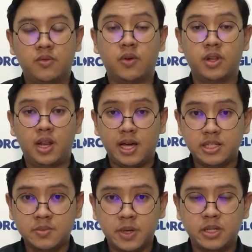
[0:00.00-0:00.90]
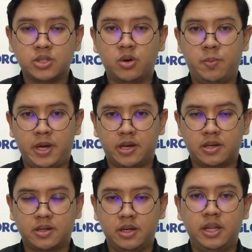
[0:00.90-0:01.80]
For the last main topic
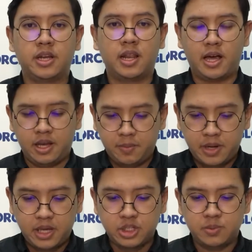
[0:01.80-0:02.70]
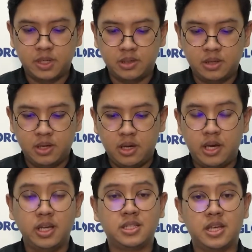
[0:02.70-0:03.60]
in client management
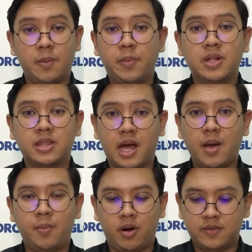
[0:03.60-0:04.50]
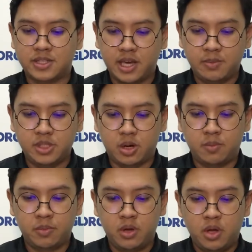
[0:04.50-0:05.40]
is sample type of scam job.
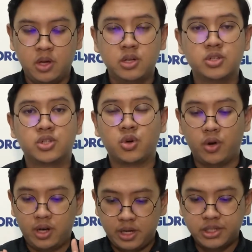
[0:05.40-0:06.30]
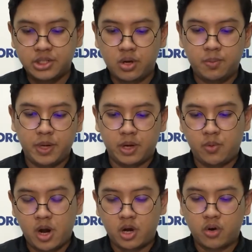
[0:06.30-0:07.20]
So in this topic,
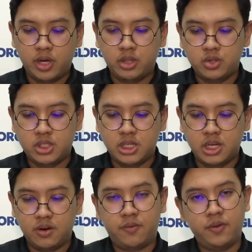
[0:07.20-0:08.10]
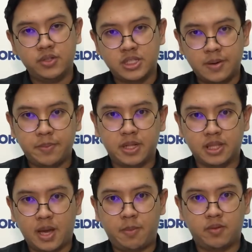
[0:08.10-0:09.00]
we are going to see a few sample
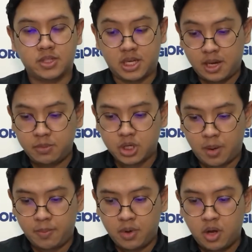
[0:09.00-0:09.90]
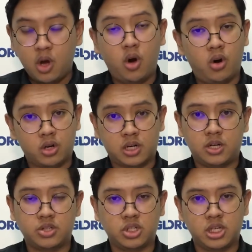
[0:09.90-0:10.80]
type of scam job on
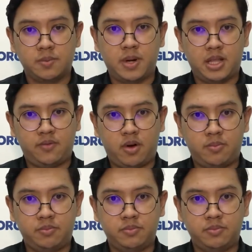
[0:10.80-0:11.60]
crowdsourcing platform.